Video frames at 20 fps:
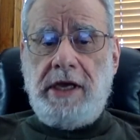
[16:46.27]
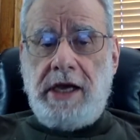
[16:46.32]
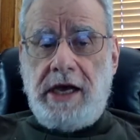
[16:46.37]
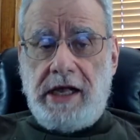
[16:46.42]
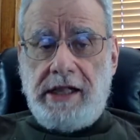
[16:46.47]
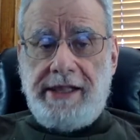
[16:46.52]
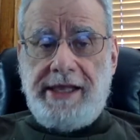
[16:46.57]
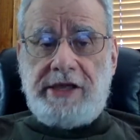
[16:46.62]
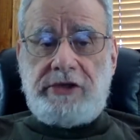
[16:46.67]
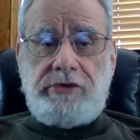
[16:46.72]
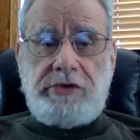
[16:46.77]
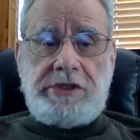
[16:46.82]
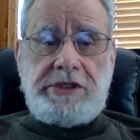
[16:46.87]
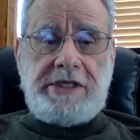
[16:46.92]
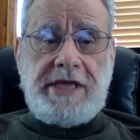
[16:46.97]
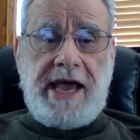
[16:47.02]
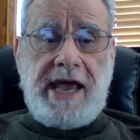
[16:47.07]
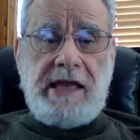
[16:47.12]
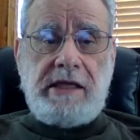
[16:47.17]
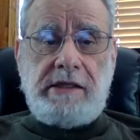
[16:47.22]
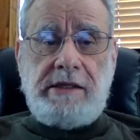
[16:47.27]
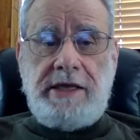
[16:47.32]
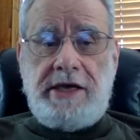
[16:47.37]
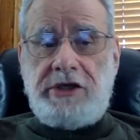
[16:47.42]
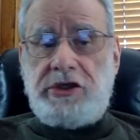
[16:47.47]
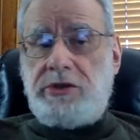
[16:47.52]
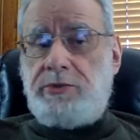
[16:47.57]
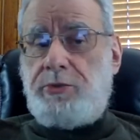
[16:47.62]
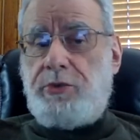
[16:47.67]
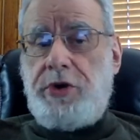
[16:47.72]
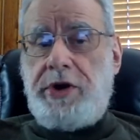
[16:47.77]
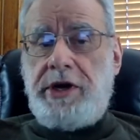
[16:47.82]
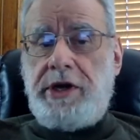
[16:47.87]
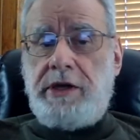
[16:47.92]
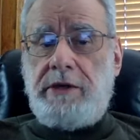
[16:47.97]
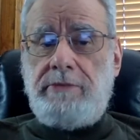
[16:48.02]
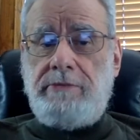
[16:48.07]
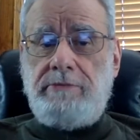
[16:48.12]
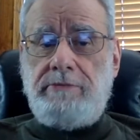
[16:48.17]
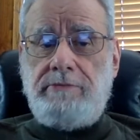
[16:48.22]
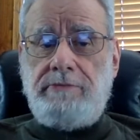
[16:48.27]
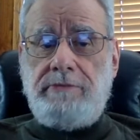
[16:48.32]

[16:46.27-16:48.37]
electrostatic laser printing,